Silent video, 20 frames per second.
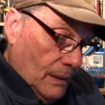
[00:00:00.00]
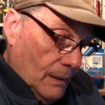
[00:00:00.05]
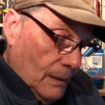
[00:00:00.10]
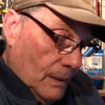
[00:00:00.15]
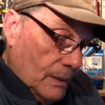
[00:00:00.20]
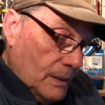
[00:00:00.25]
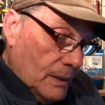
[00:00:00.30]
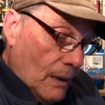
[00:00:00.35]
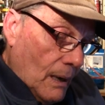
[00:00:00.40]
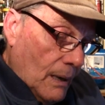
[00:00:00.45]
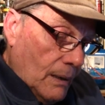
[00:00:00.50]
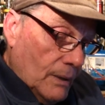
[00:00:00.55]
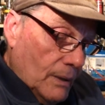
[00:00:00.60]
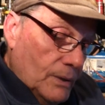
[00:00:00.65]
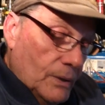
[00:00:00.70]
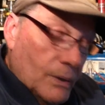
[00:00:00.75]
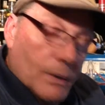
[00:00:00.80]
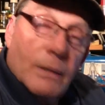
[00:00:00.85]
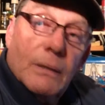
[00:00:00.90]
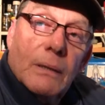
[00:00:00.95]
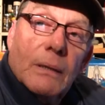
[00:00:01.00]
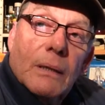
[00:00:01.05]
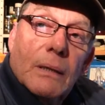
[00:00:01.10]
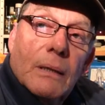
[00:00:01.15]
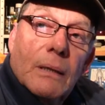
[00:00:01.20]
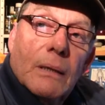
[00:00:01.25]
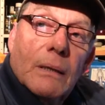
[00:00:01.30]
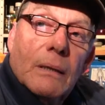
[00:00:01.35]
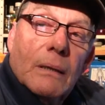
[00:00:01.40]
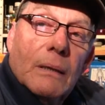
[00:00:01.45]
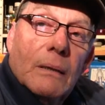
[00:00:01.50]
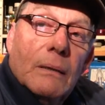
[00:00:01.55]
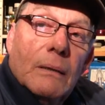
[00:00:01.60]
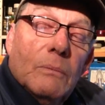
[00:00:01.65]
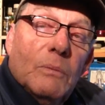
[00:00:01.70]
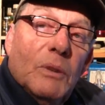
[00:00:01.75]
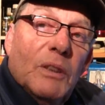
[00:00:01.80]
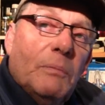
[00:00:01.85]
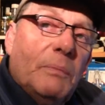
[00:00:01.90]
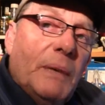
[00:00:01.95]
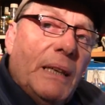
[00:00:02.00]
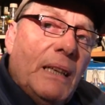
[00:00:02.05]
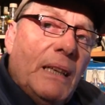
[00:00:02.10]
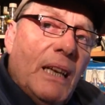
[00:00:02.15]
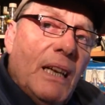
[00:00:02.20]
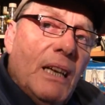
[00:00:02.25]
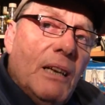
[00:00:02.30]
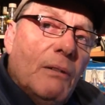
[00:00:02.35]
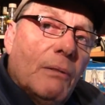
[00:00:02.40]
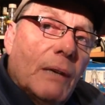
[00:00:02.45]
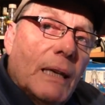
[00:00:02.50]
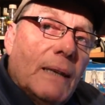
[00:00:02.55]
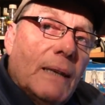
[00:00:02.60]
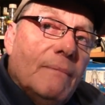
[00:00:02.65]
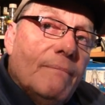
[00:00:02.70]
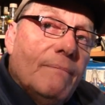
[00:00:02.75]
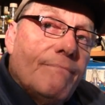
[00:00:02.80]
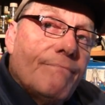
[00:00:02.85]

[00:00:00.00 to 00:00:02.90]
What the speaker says: the silence would have been eerie.